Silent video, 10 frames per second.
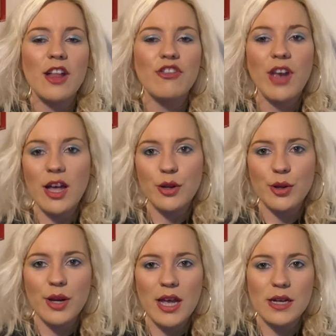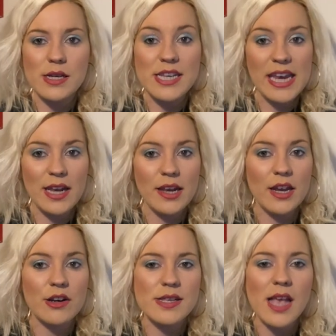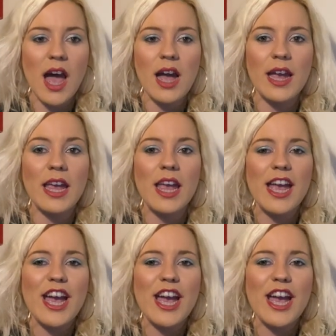childhood and teen years, I